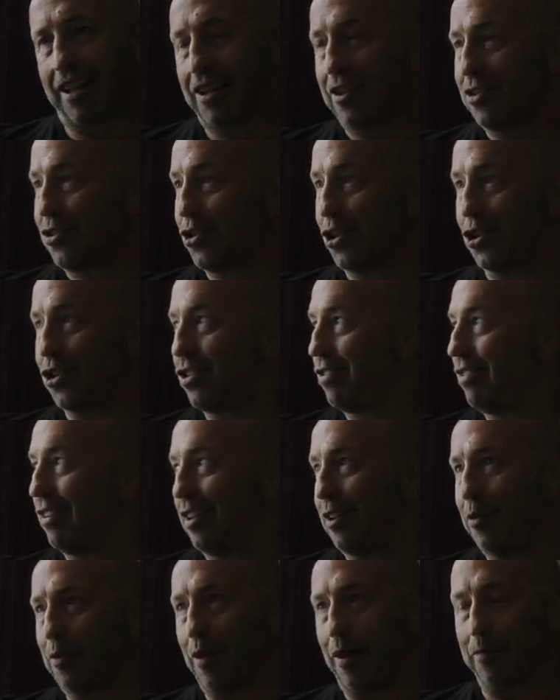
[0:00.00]
It's just
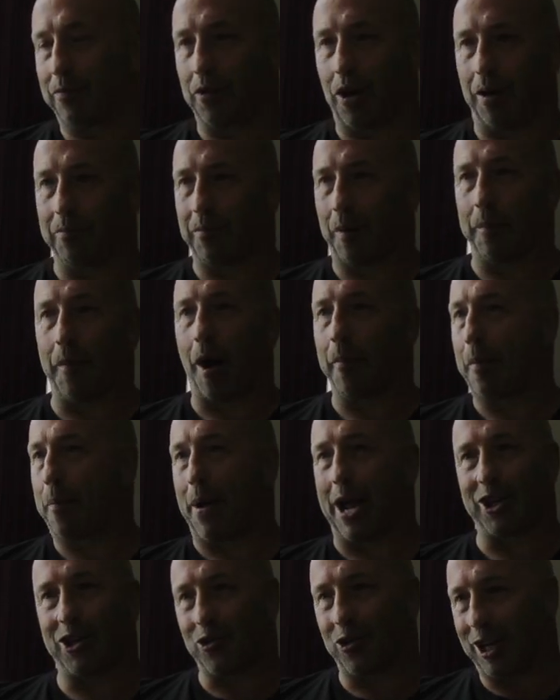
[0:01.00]
I'm a
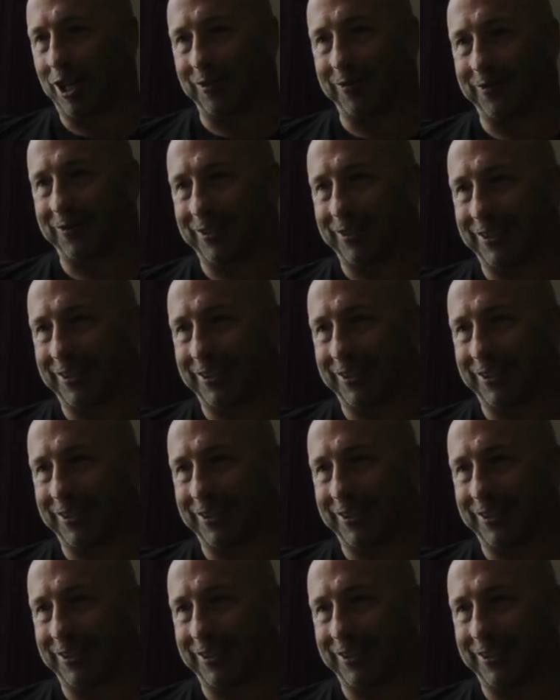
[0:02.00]
patriot.